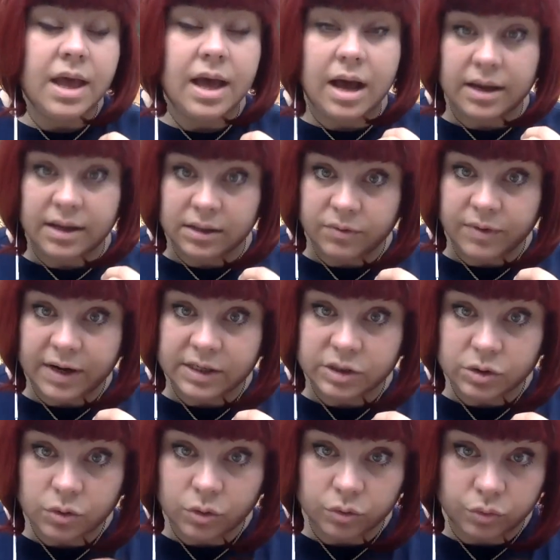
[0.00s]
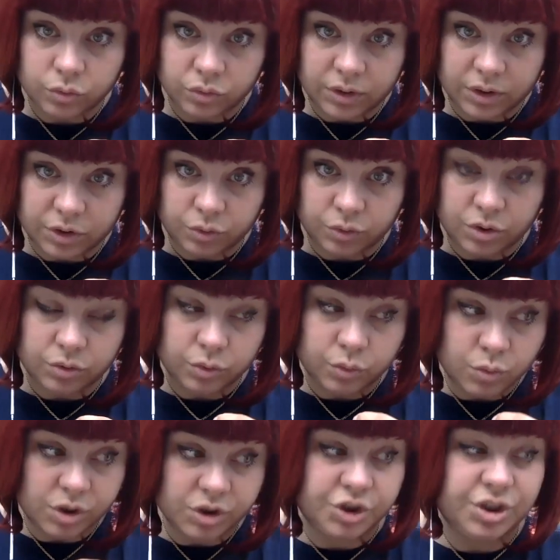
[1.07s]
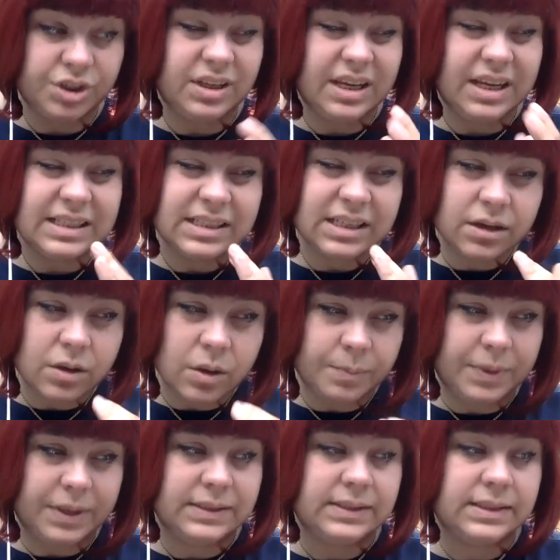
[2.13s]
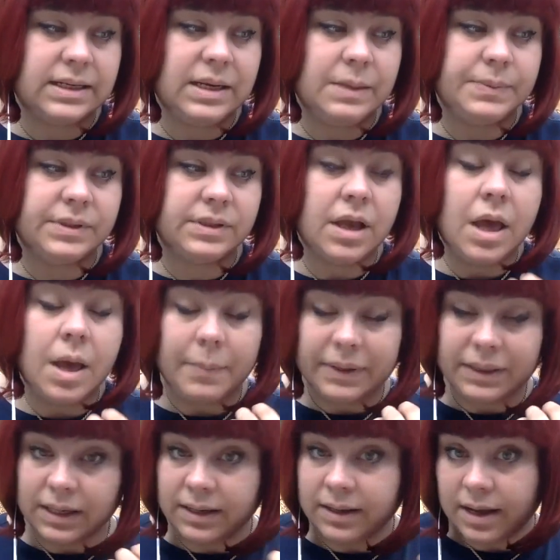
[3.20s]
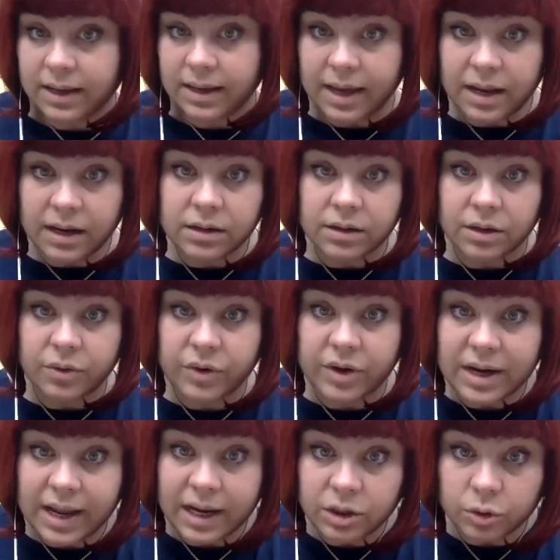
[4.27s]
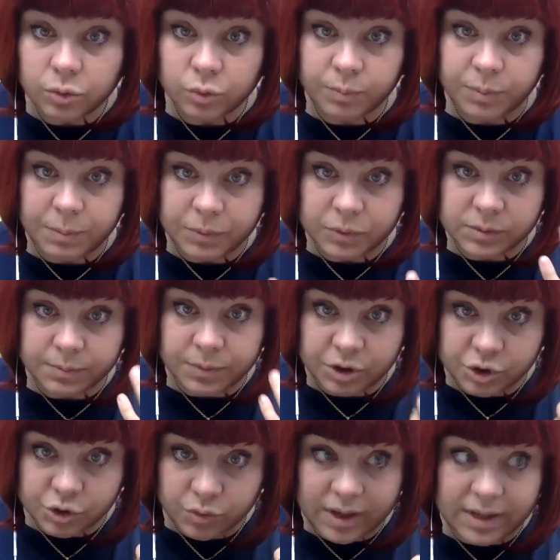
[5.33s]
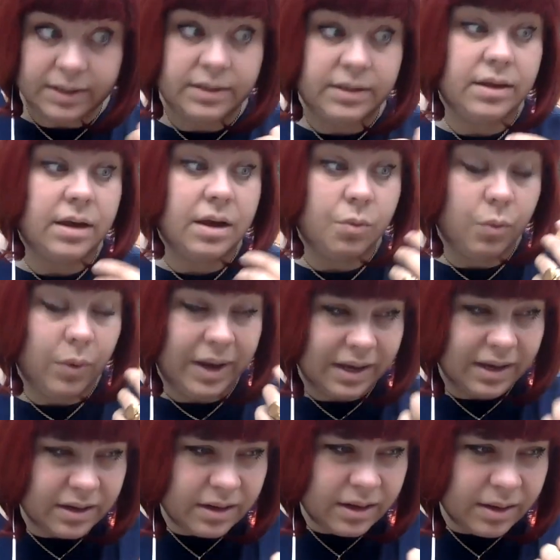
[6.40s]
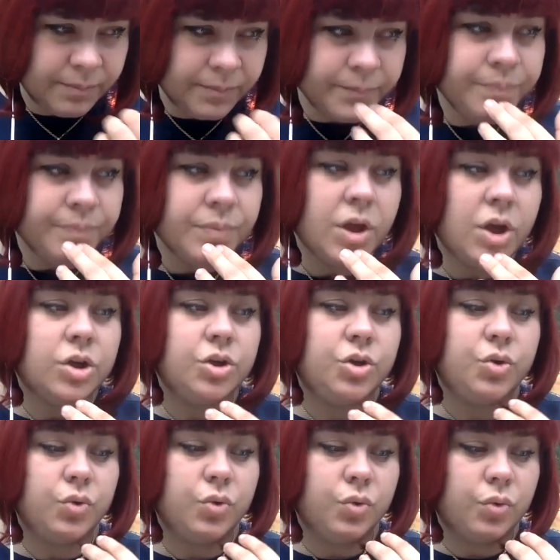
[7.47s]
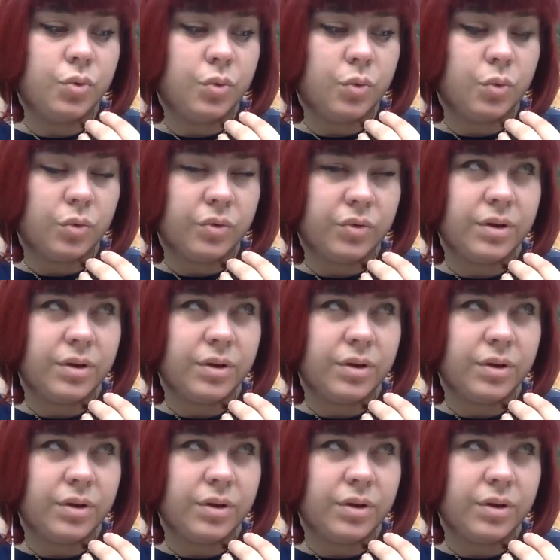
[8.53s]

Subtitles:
I advise not that you don't watch it. It's a complex eclipse, but again, related to people's spirituality awakening to